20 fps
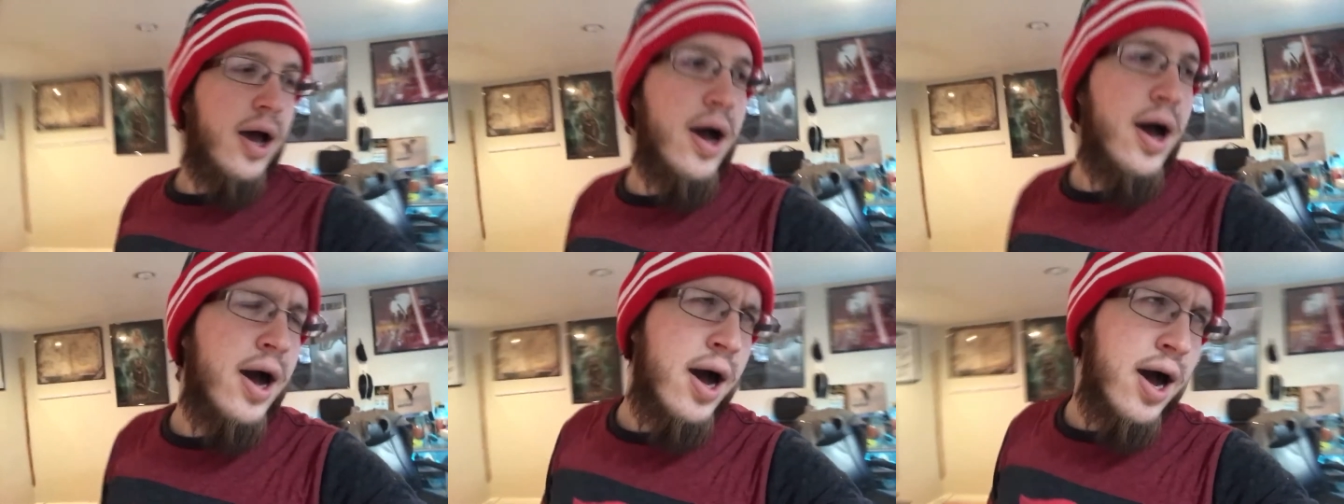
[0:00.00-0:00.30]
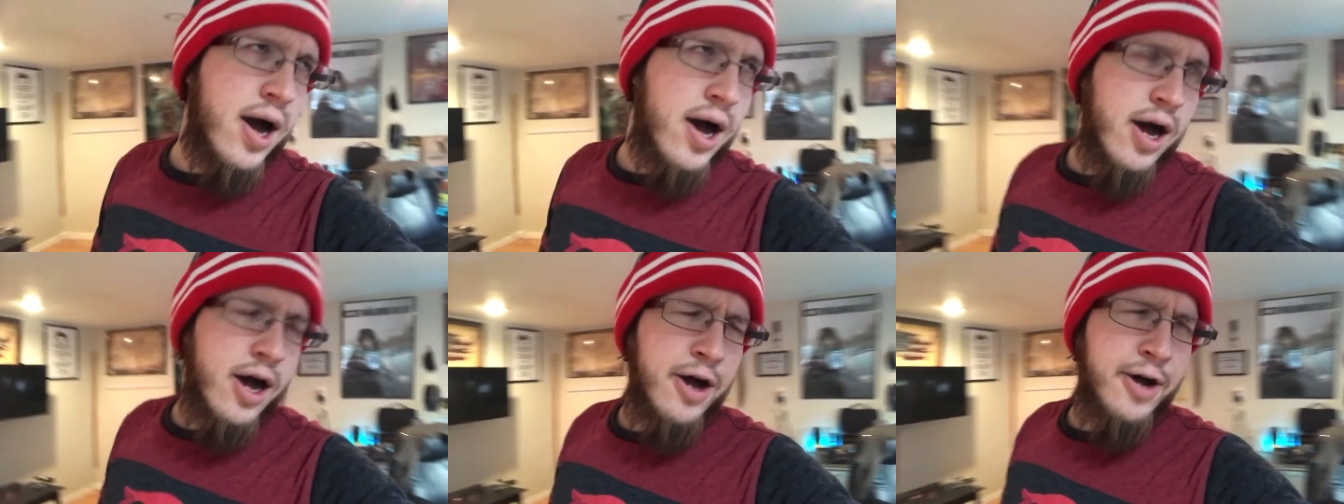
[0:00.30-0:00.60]

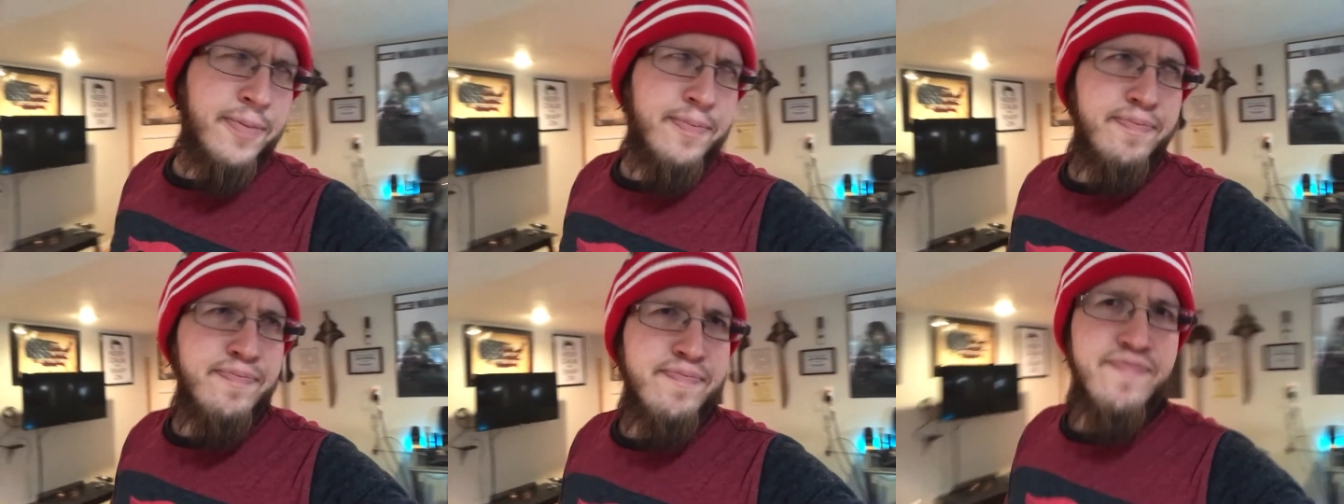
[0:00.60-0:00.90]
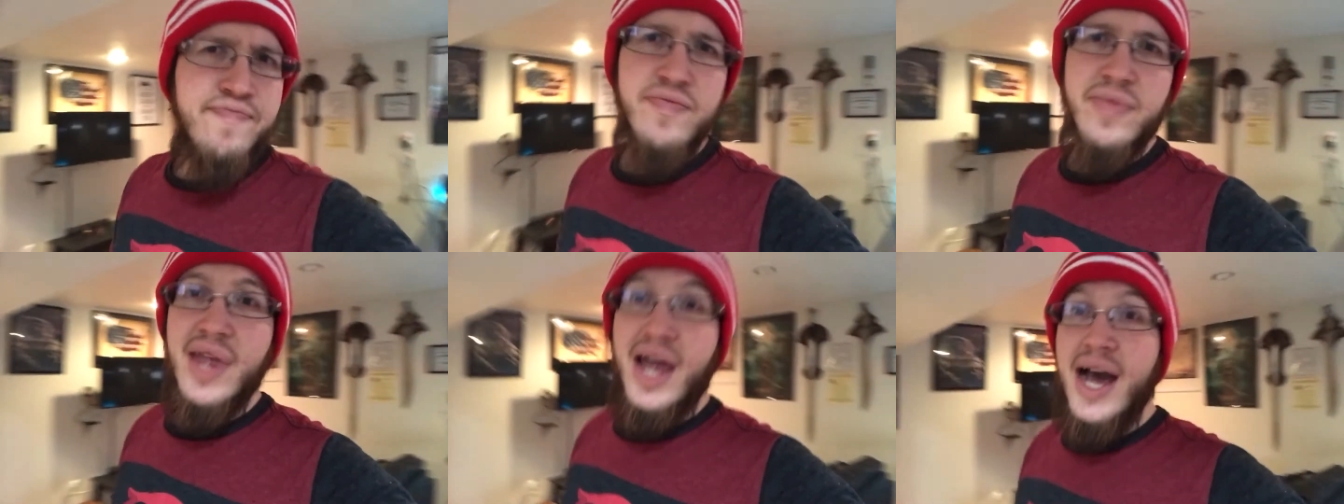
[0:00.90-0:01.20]

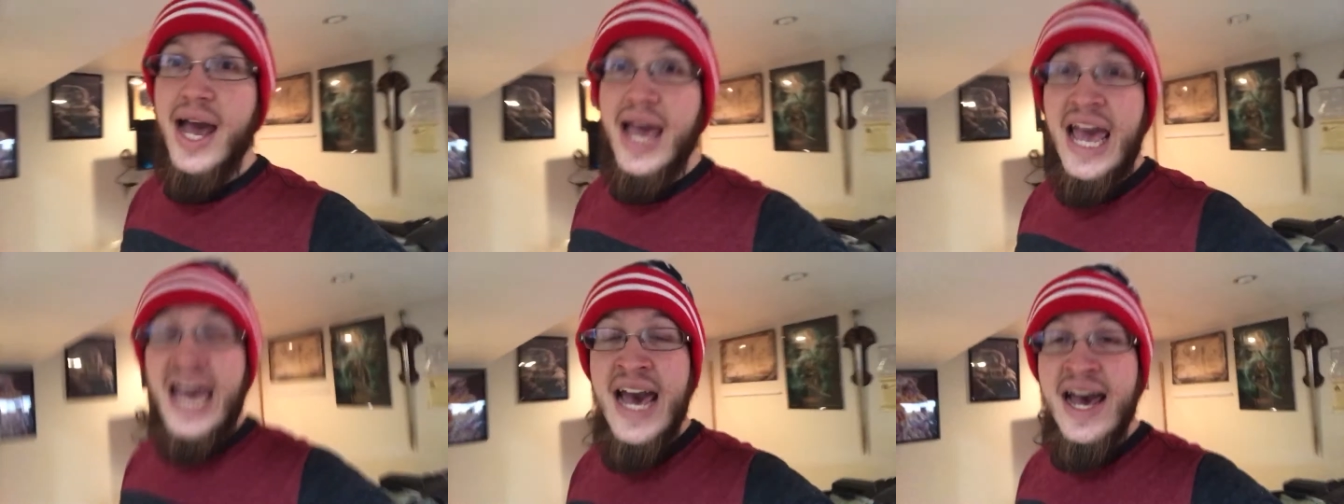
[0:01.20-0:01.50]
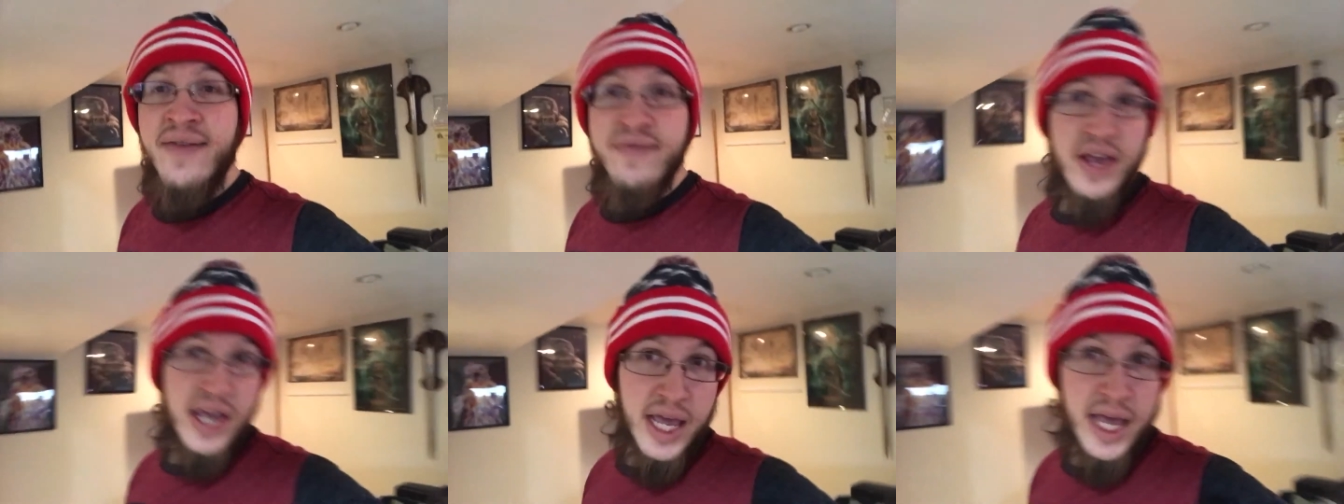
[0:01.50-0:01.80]
Um, I
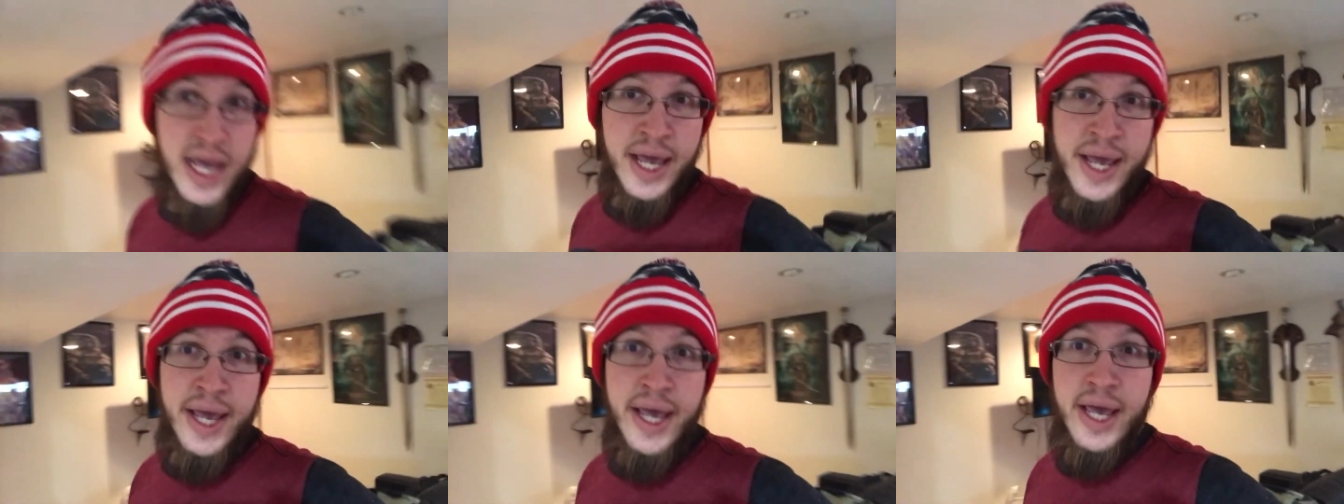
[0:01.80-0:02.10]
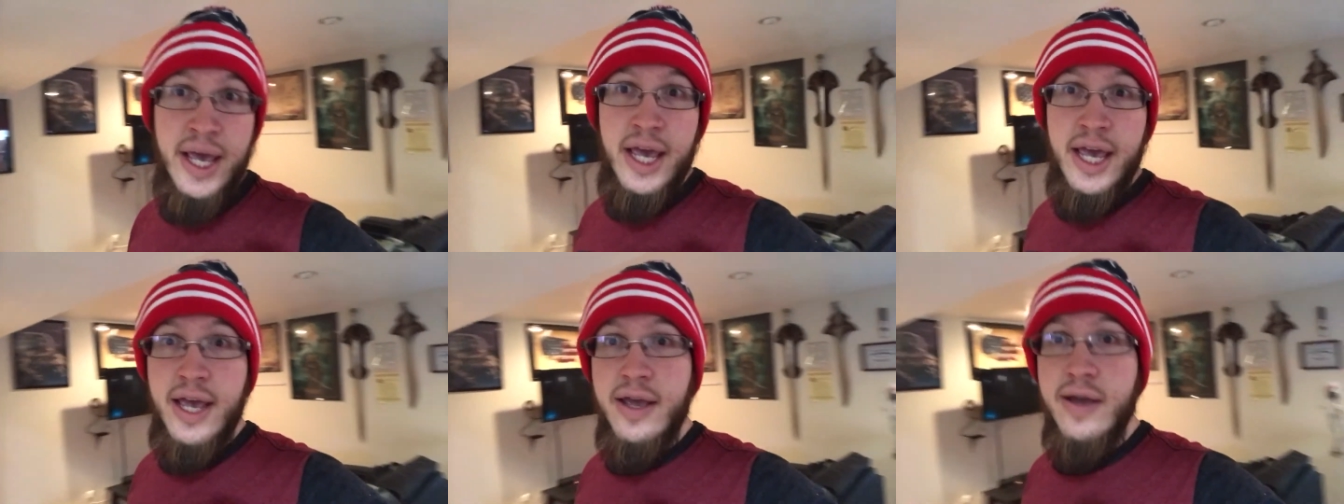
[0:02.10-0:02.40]
have
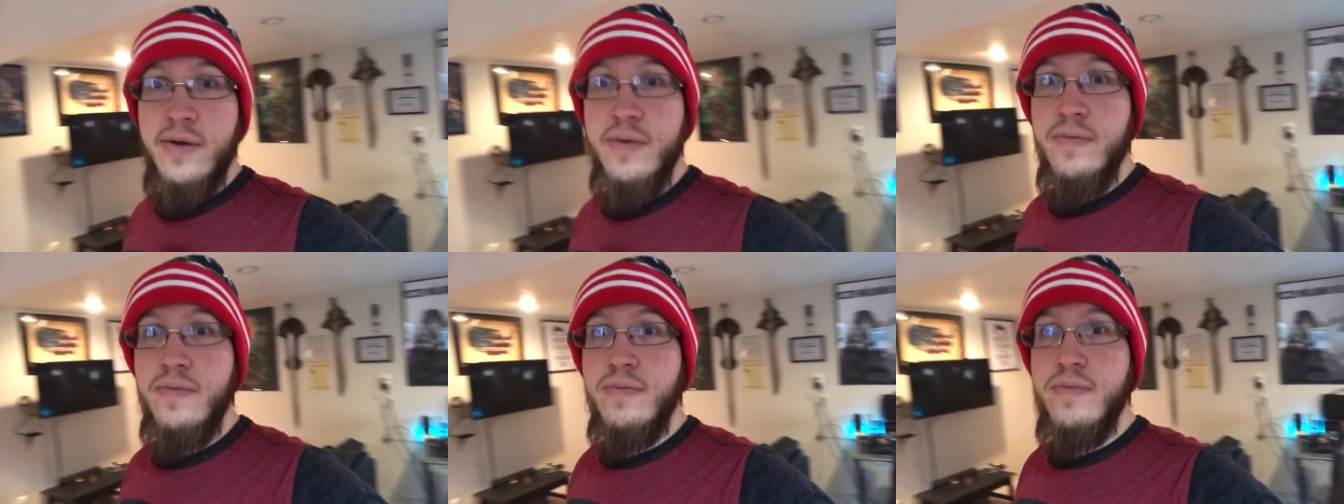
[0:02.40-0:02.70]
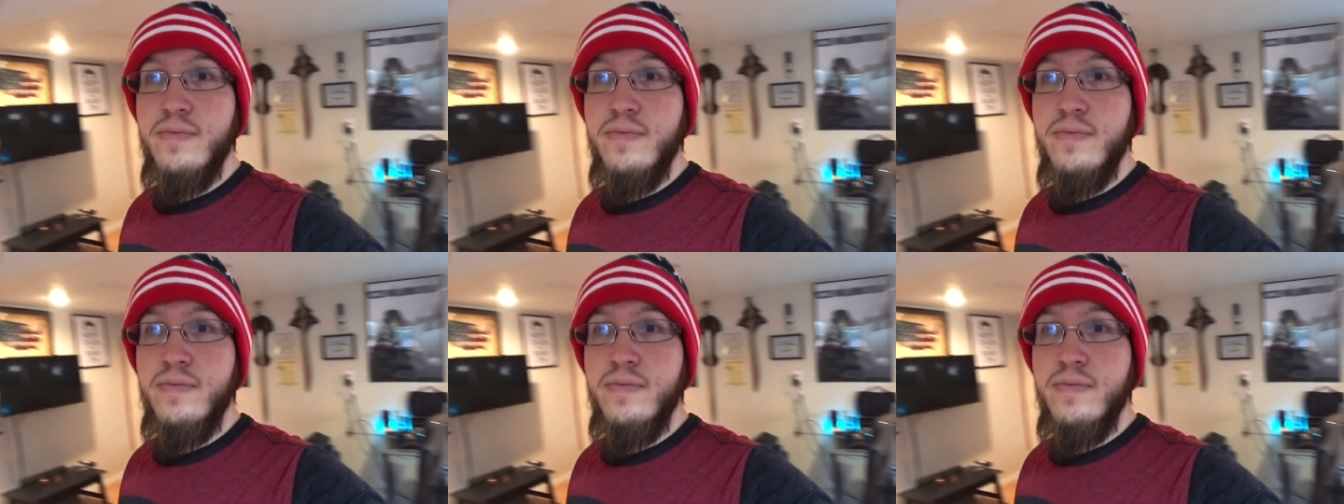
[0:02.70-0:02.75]
a